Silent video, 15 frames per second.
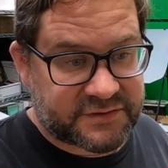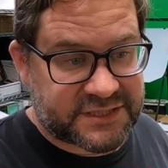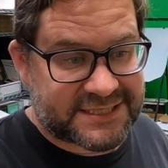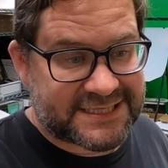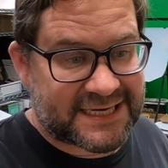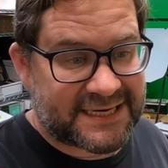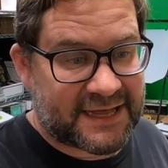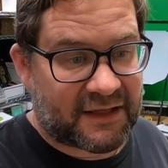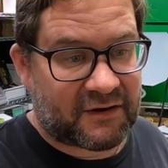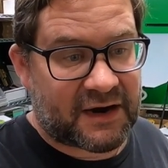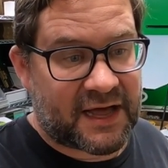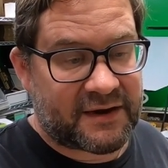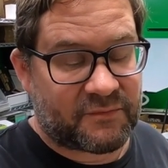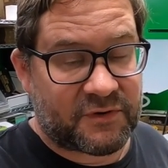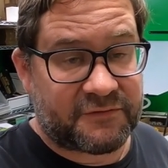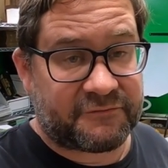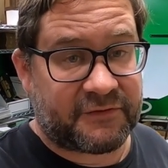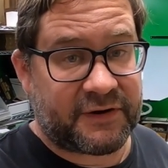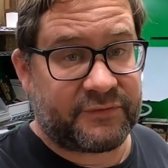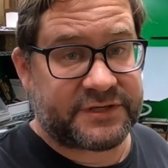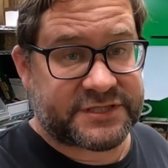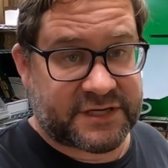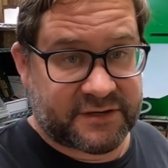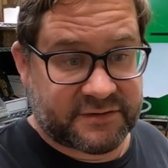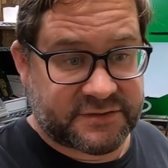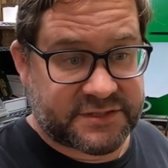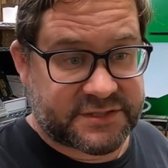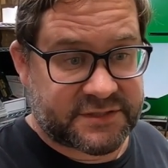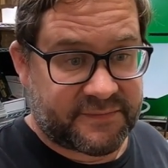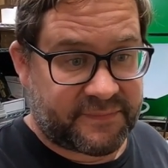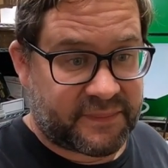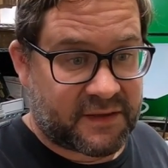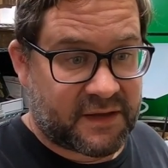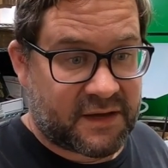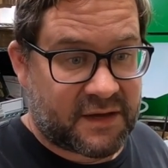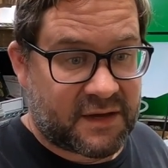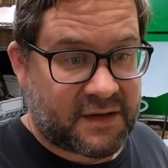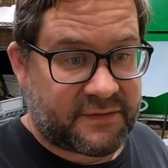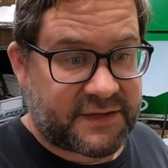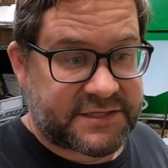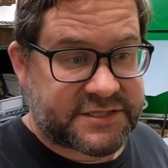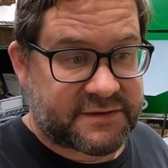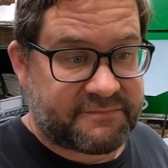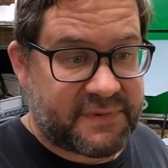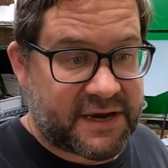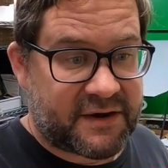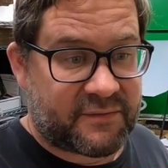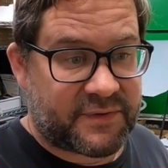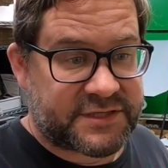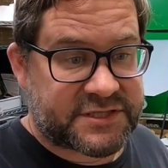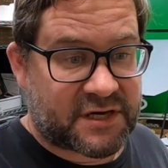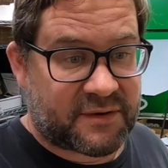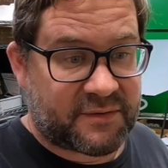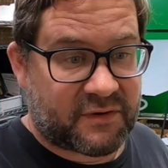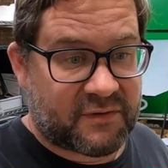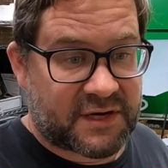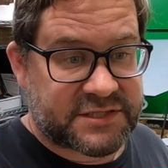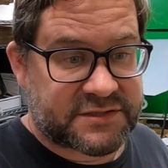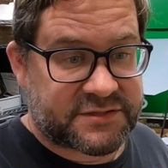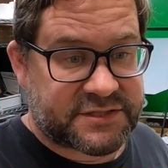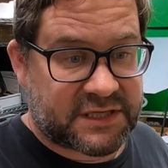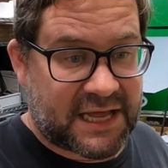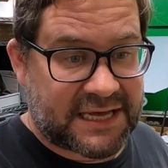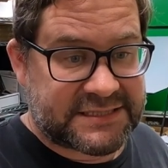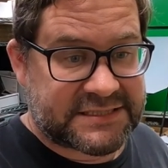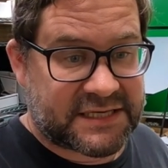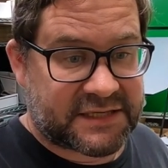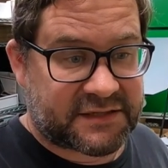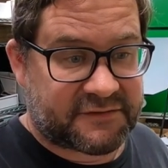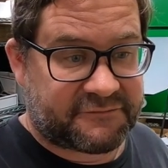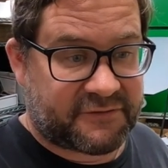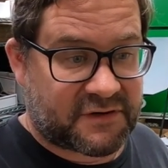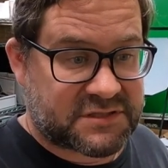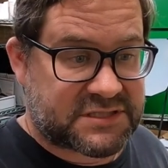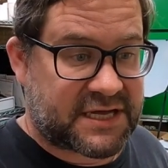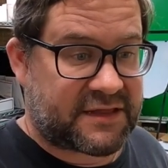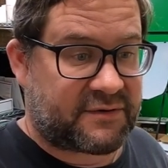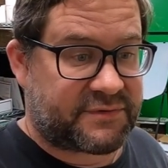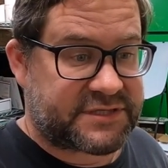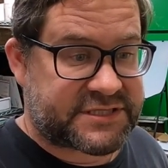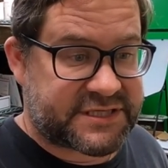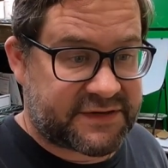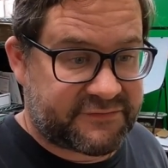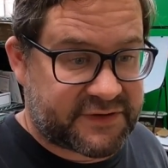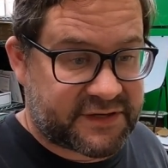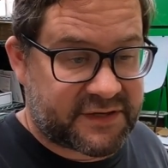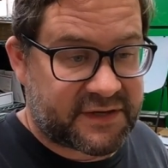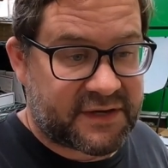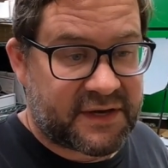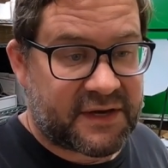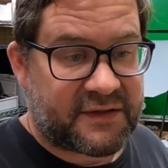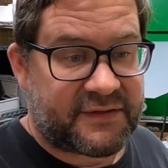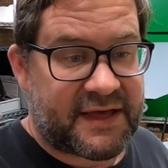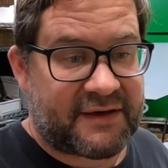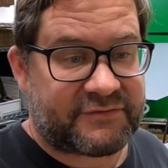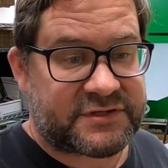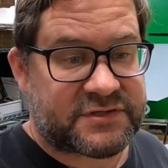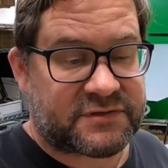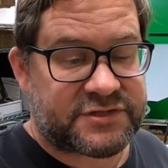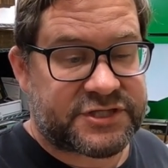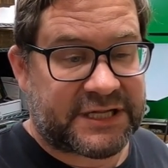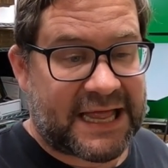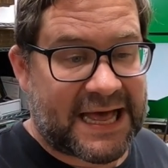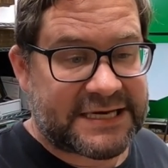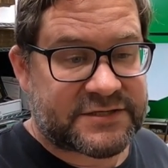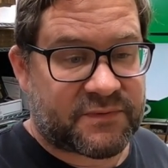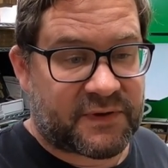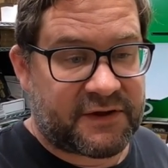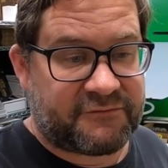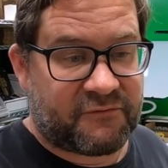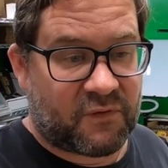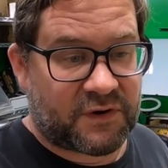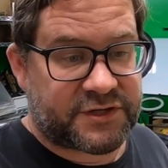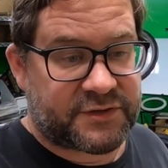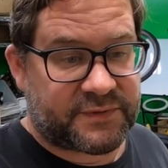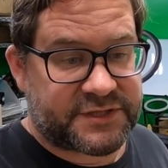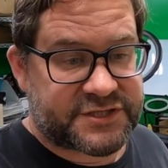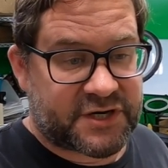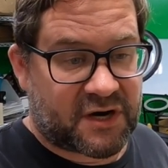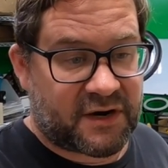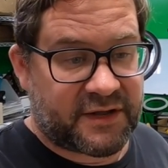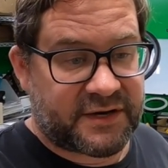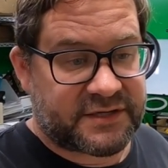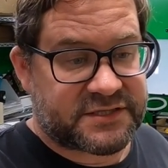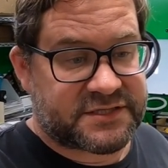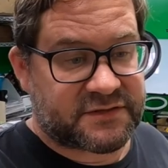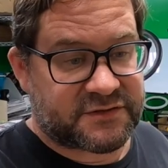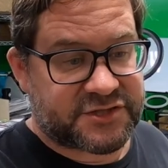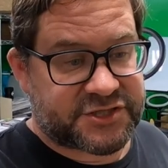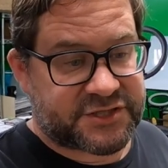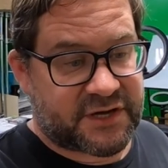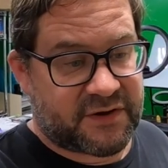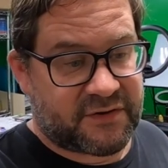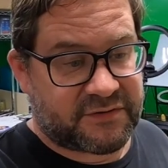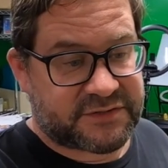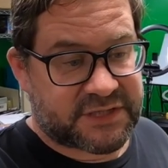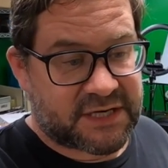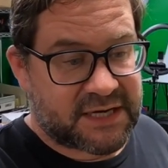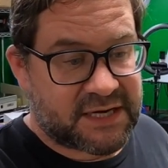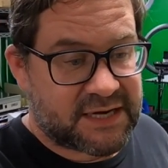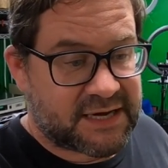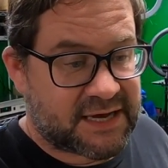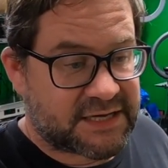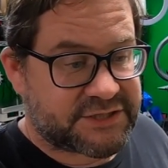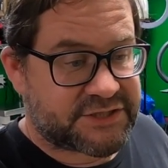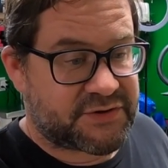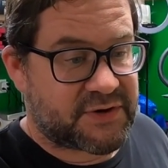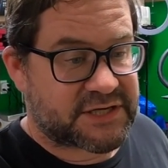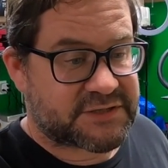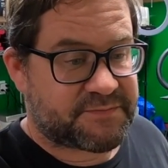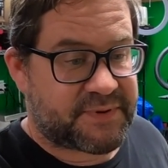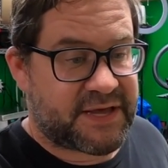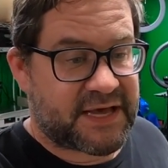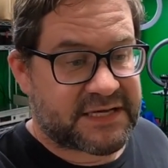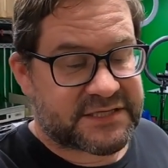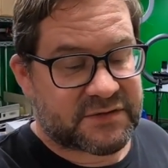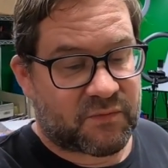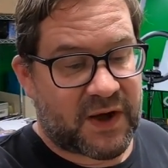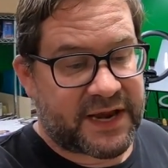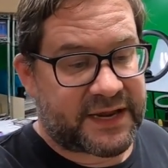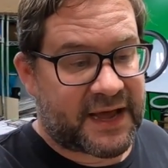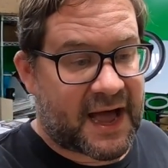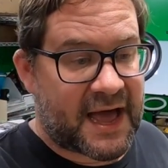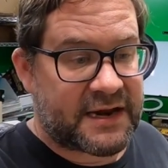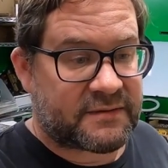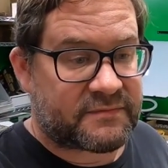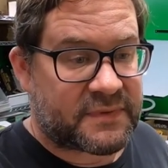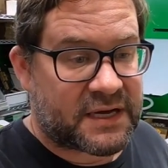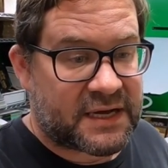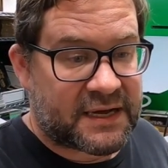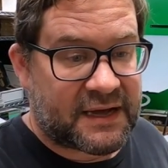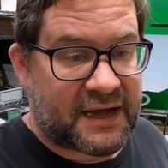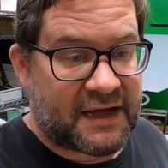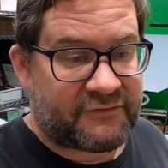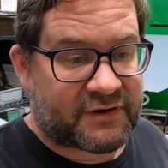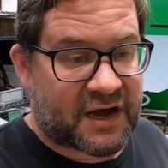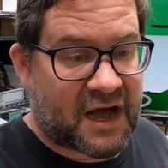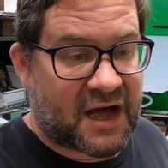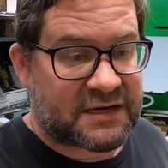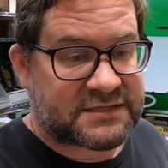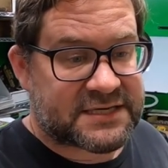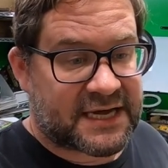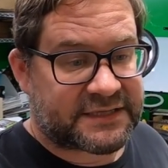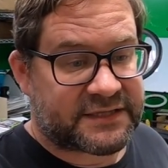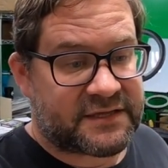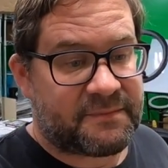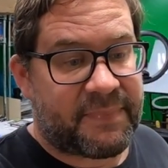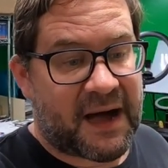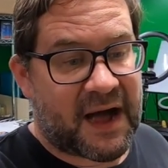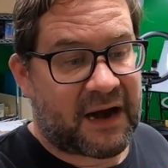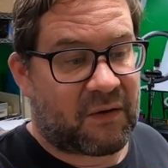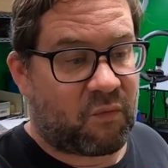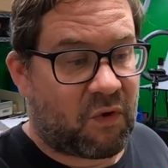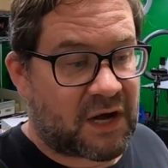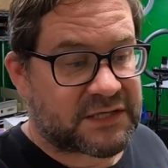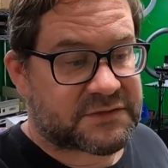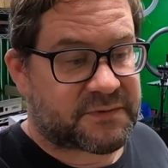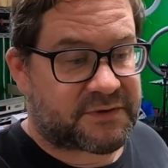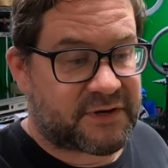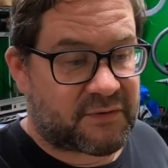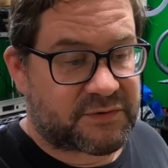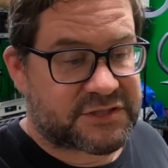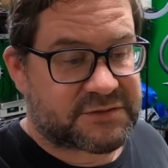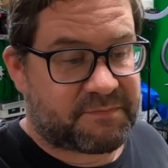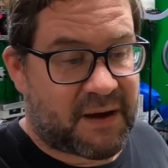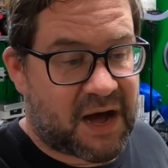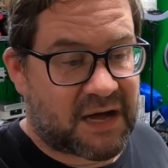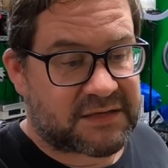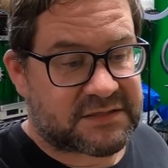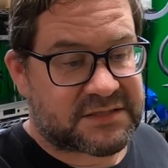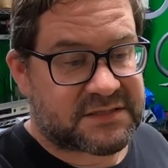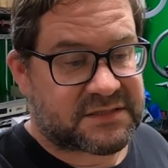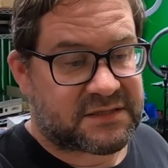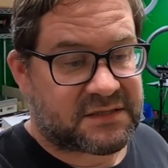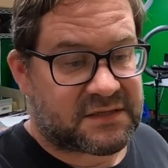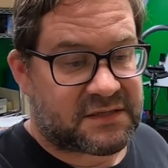It was a $10 item with free returns. They submitted a return request on July 10th, the first day they received it. They have until July 24th to return it. It still shows as USPS awaiting item. I've contacted the buyer once with no response.